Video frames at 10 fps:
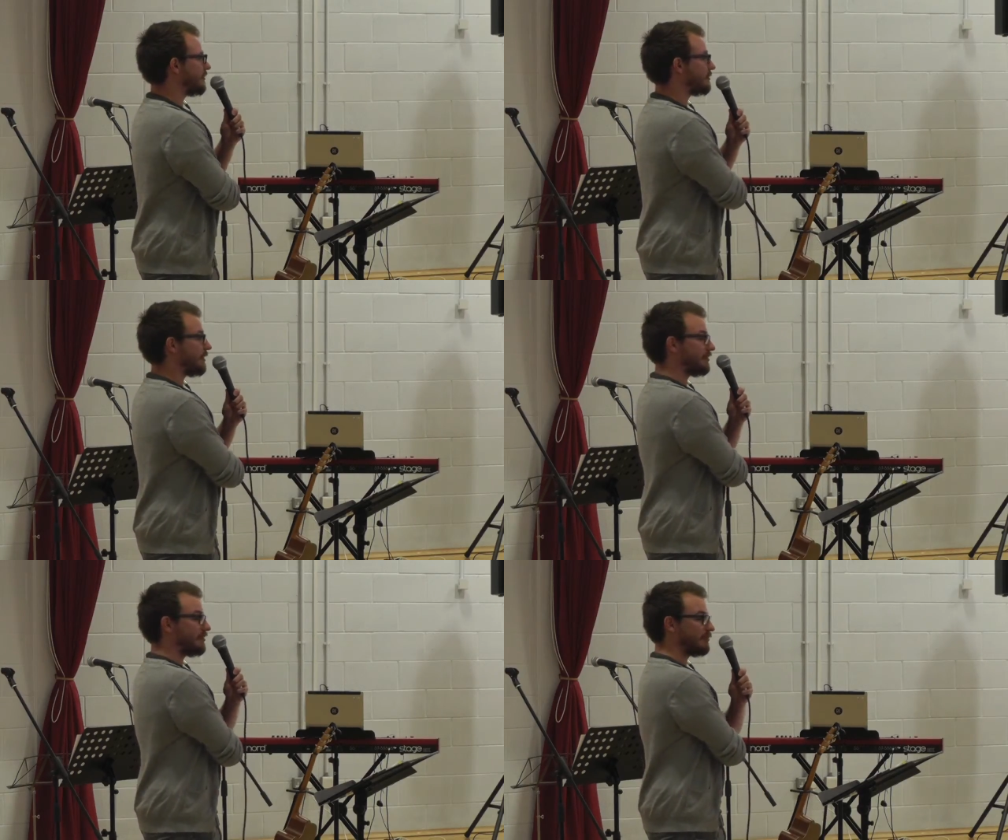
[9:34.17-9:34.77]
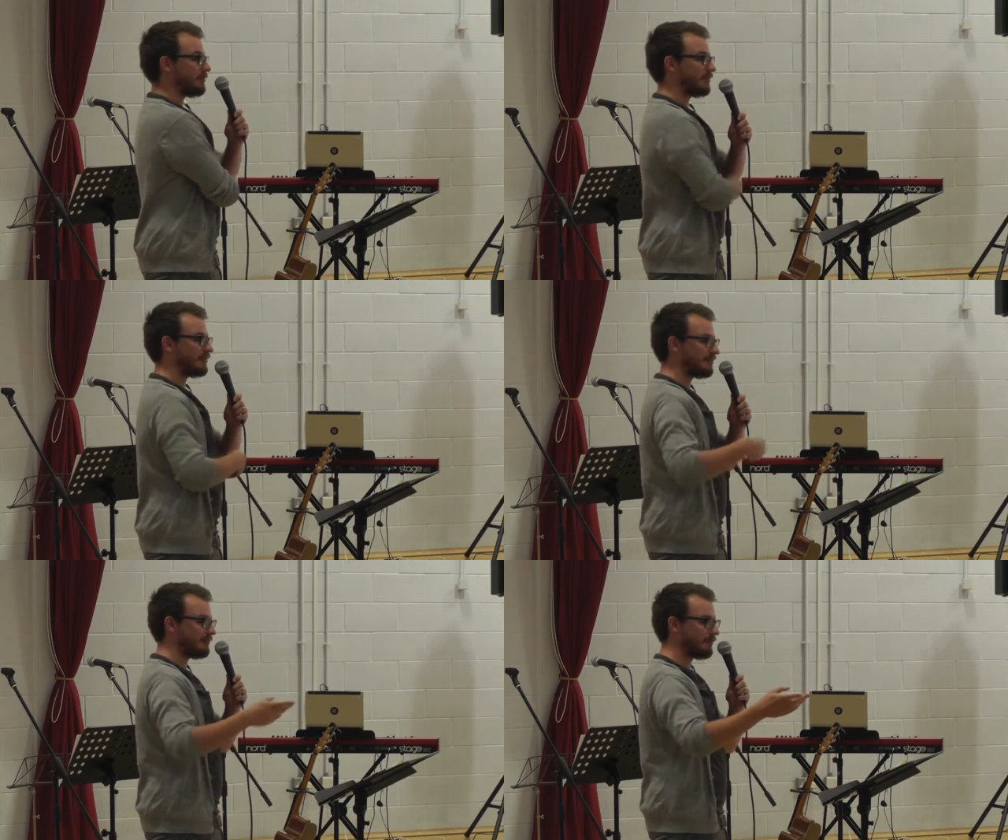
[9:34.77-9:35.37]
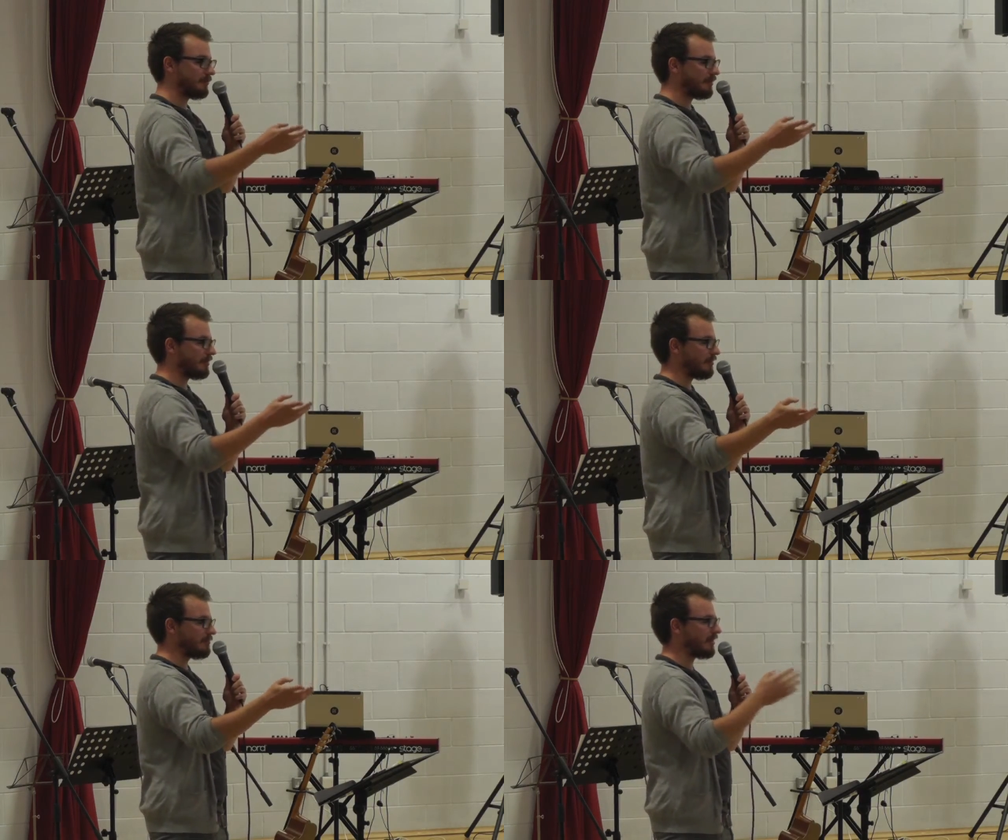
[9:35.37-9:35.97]
Samaritan's Purse, with
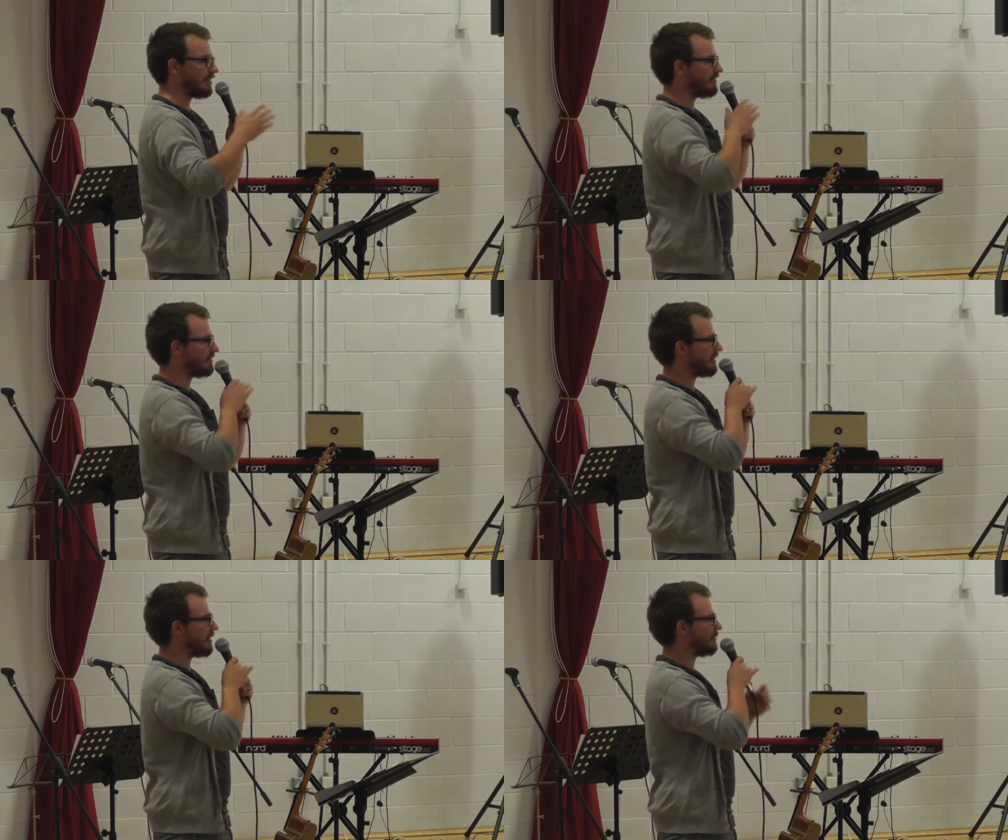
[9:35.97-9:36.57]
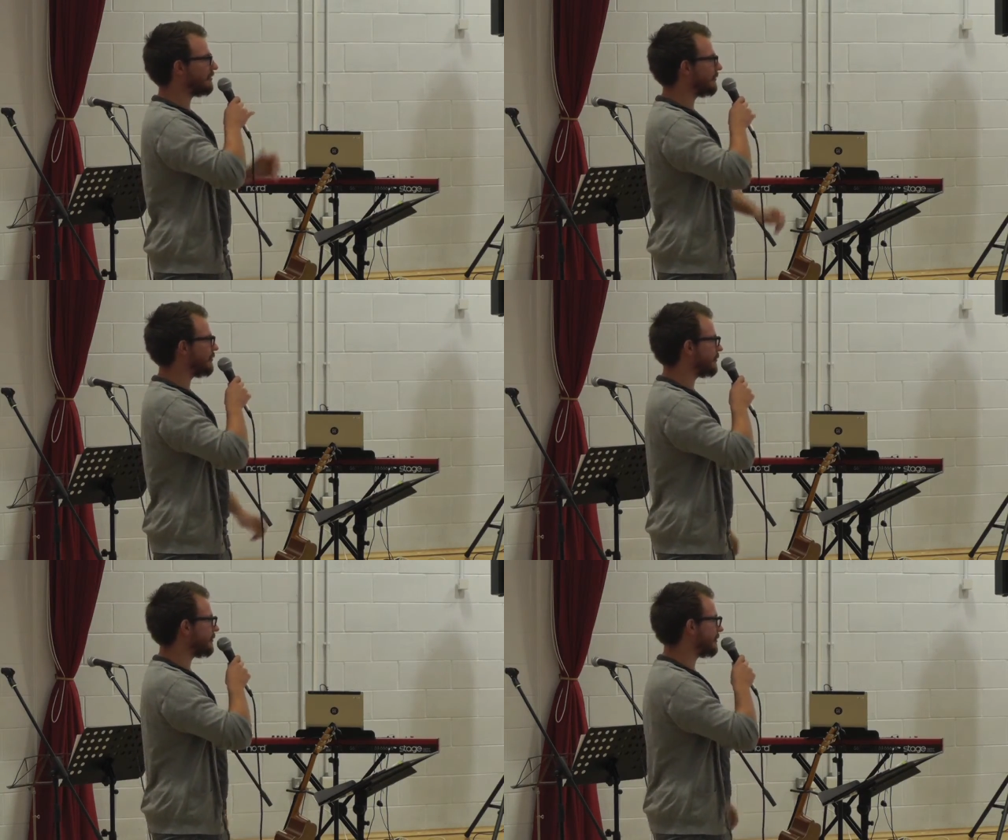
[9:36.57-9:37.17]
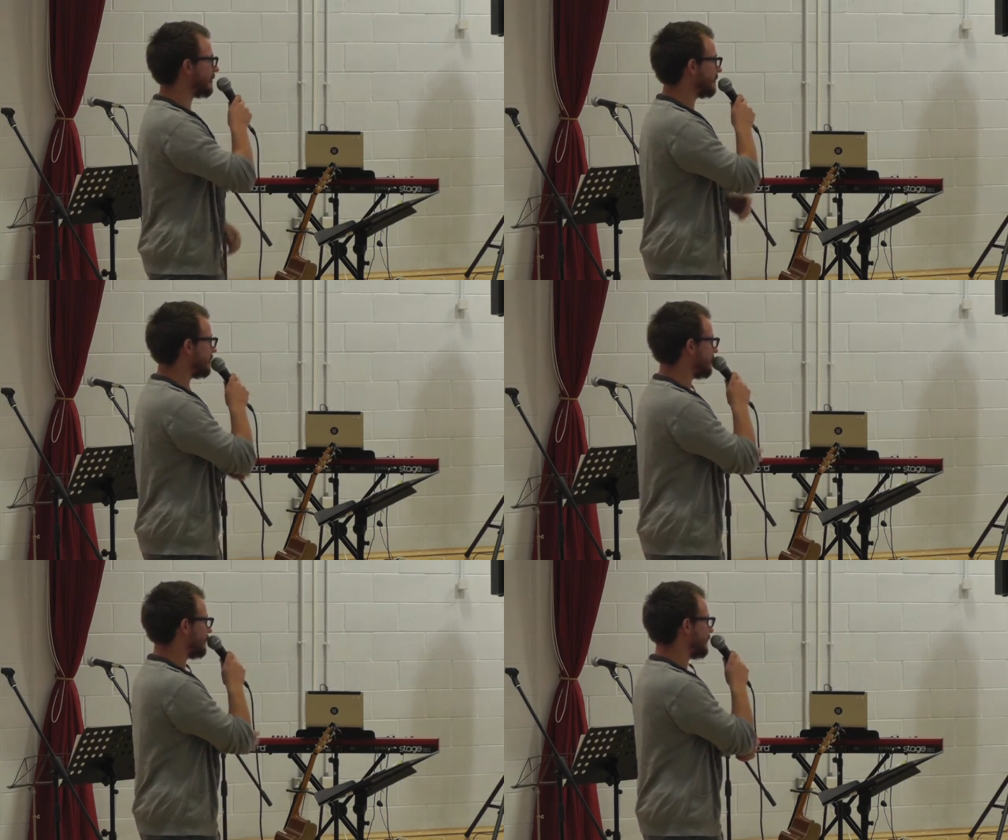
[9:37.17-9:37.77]
Katie, Sam and a few others,
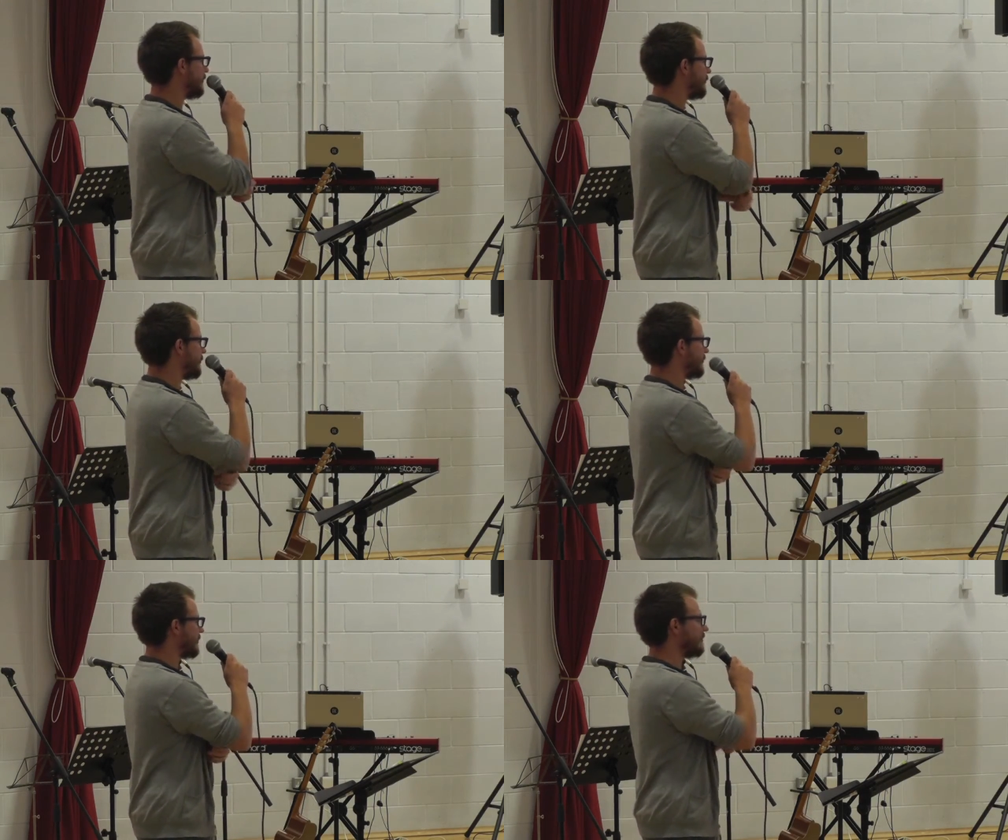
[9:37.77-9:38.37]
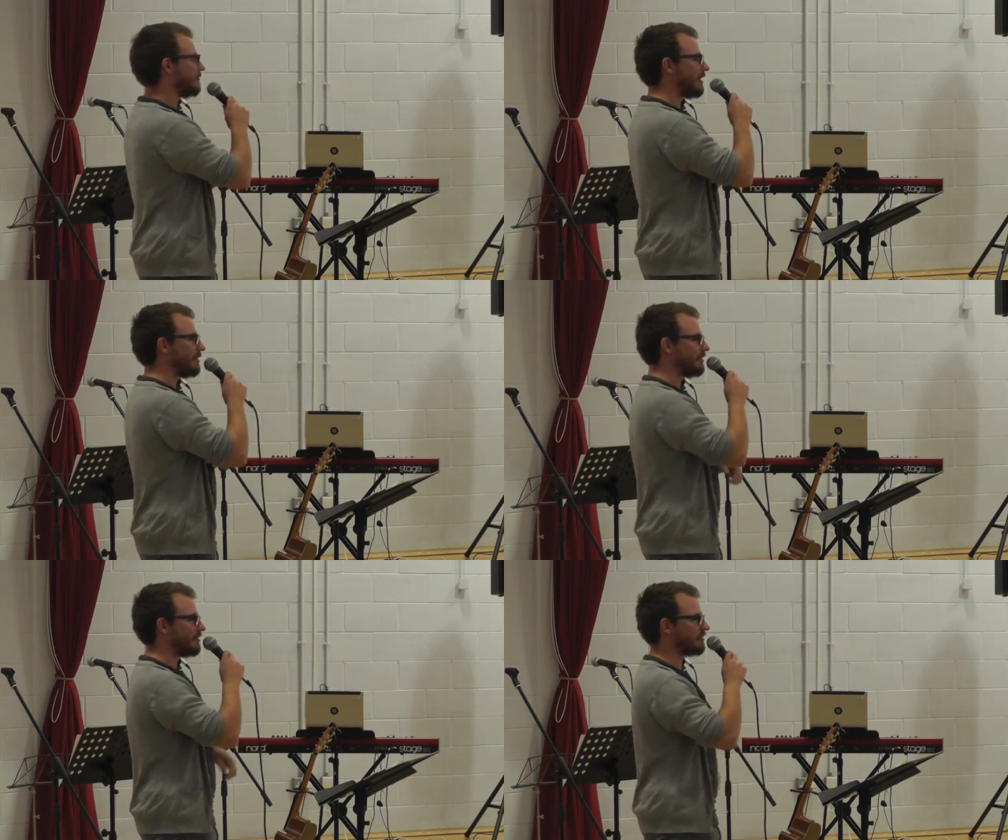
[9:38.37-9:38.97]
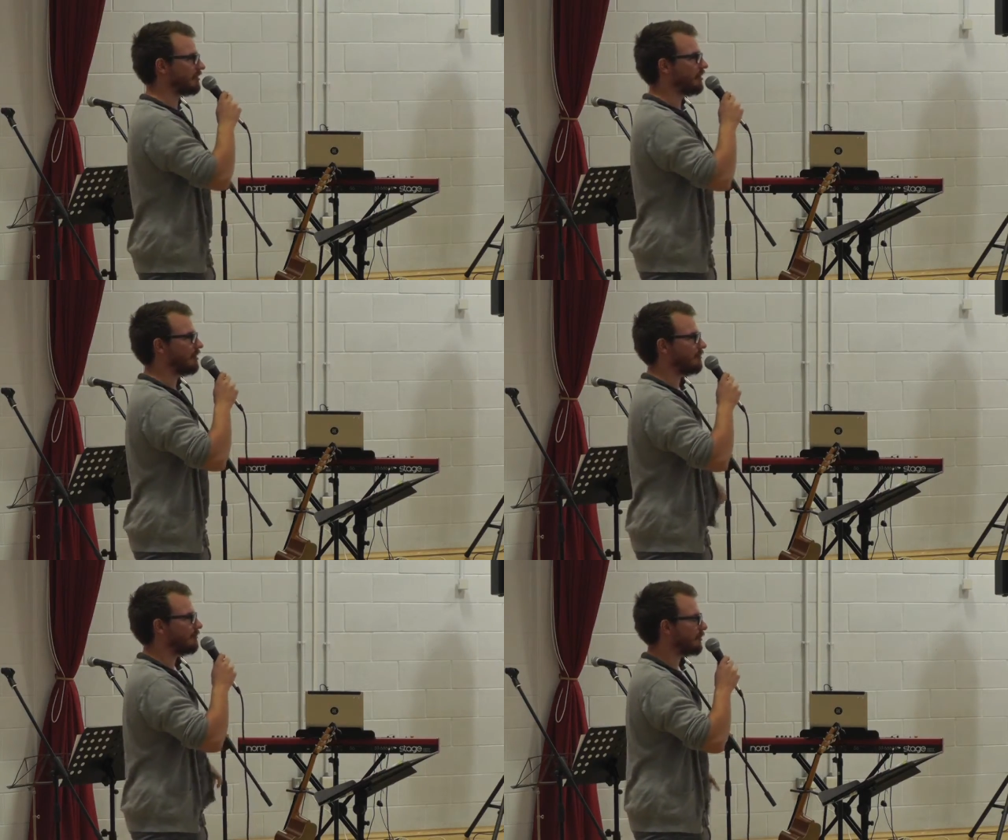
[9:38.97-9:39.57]
and we visited various
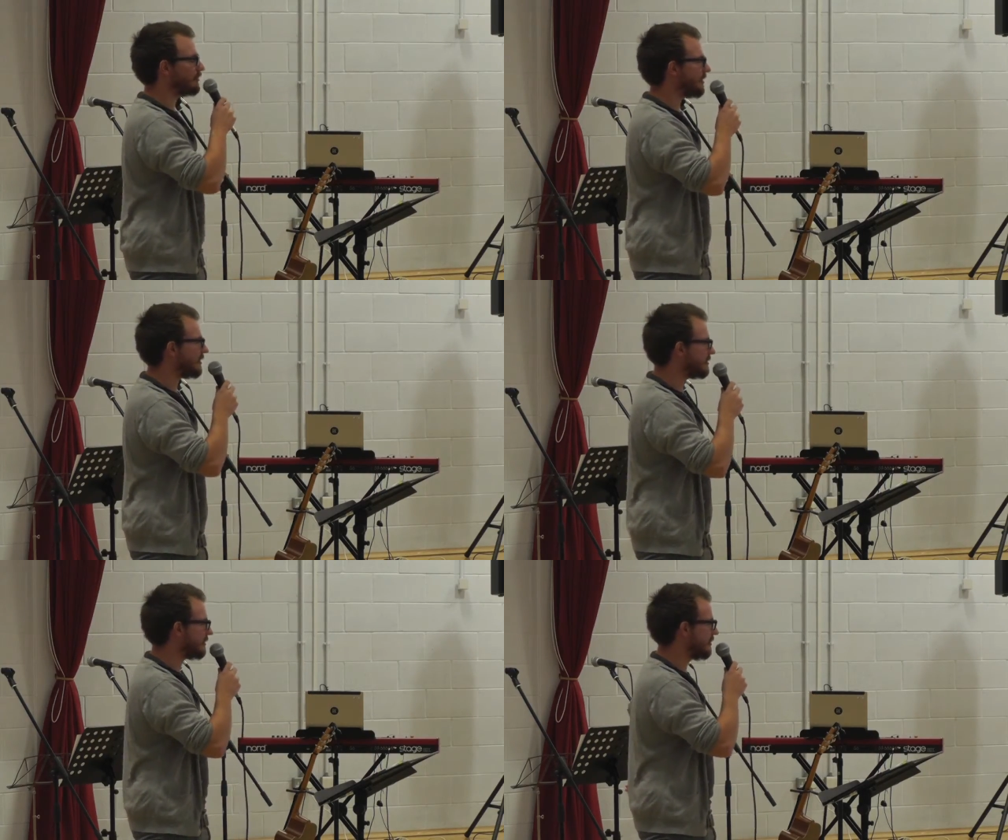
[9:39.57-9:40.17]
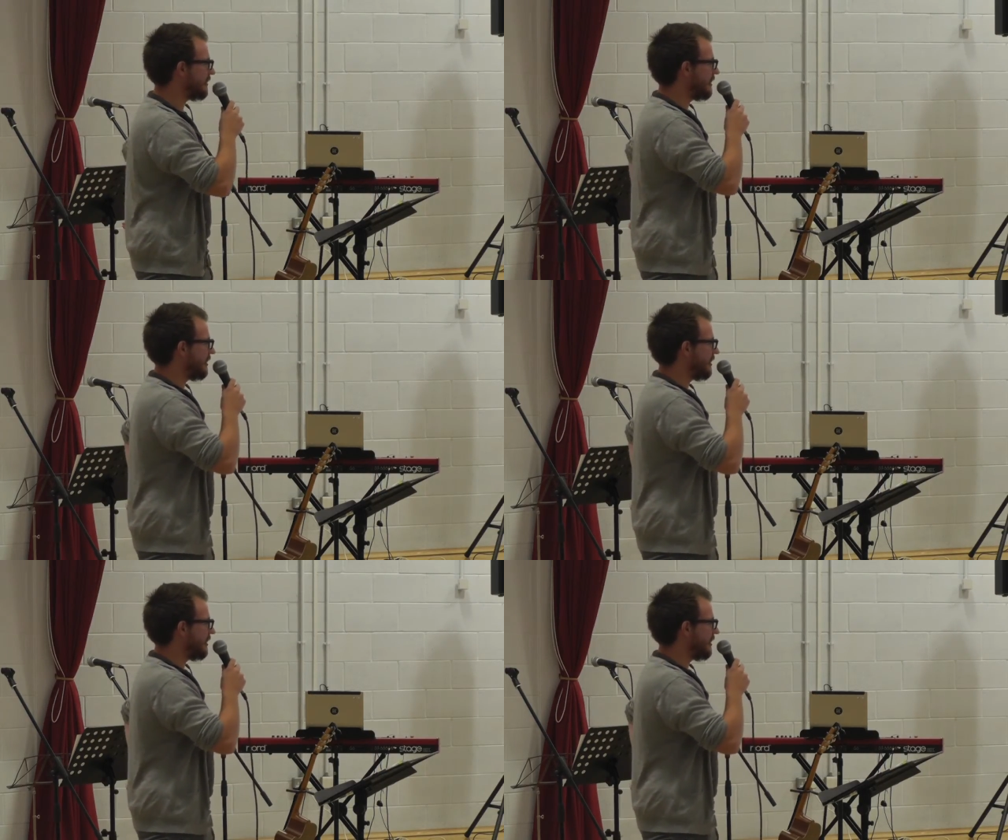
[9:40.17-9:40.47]
projects, and